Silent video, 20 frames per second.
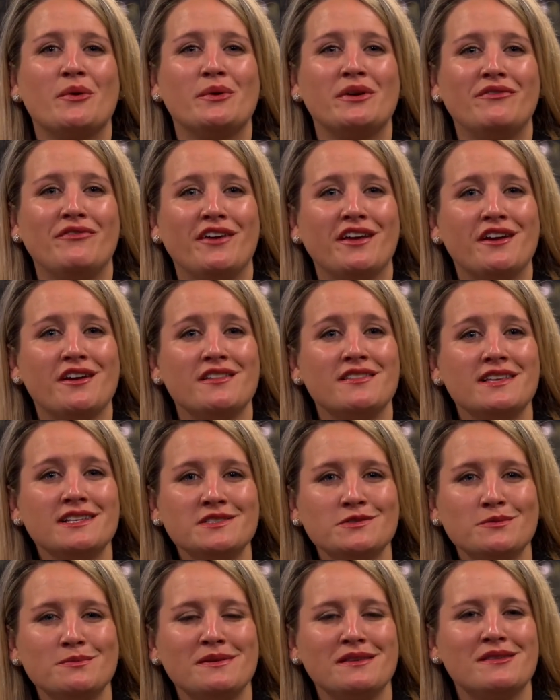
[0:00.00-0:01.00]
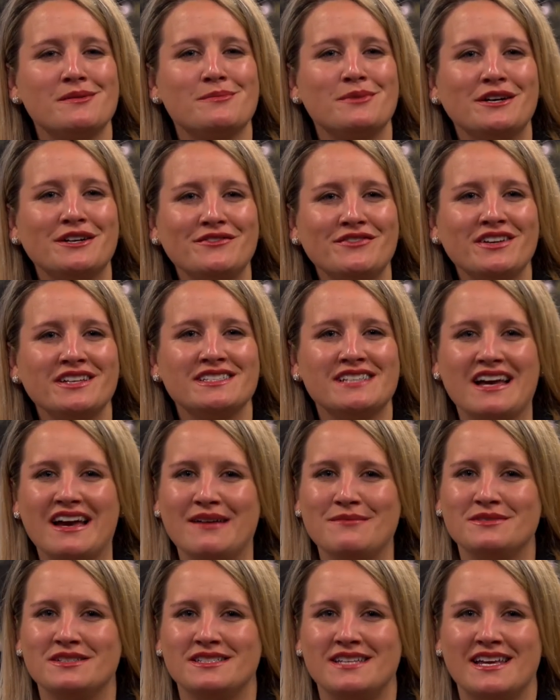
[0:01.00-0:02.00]
We figured this would be the perfect
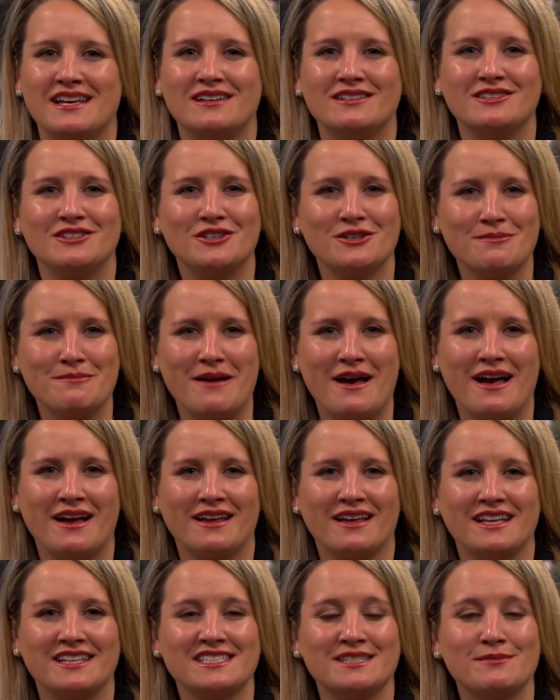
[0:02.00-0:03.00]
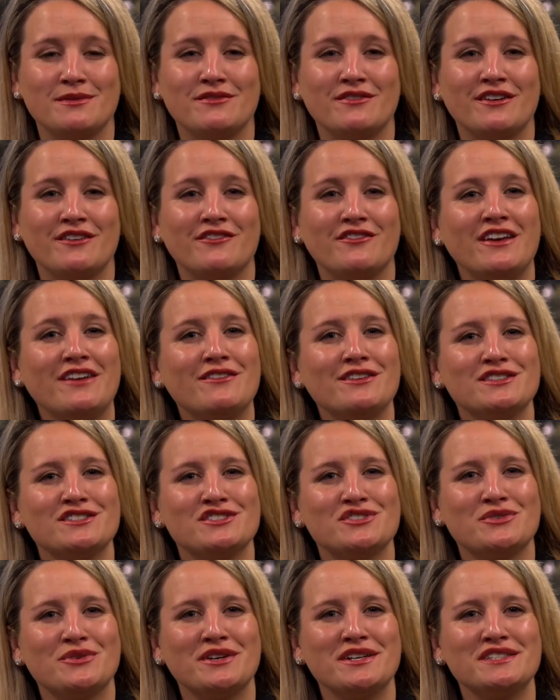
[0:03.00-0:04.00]
time to take a look back at some of our favorite
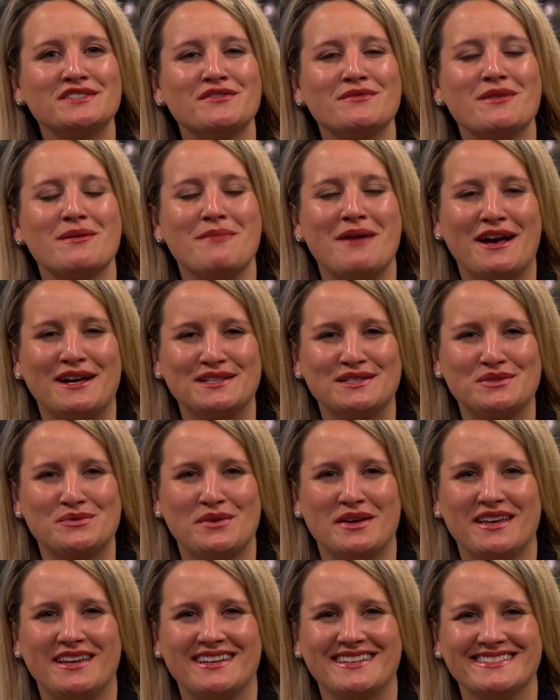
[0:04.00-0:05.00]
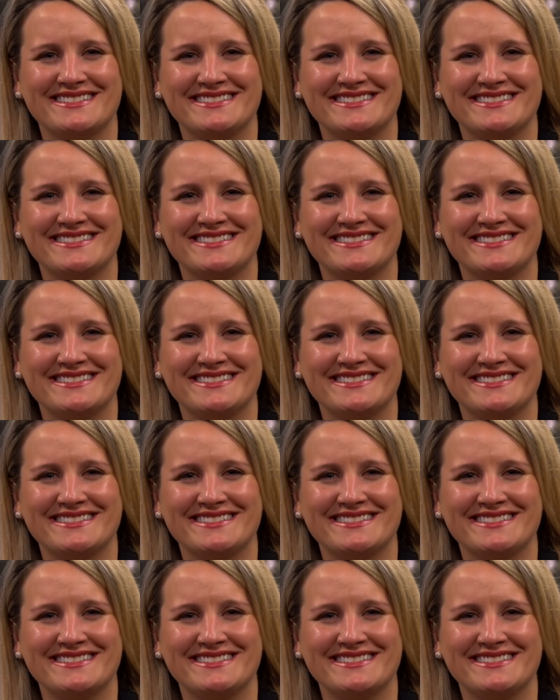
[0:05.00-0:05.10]
stories from the past week.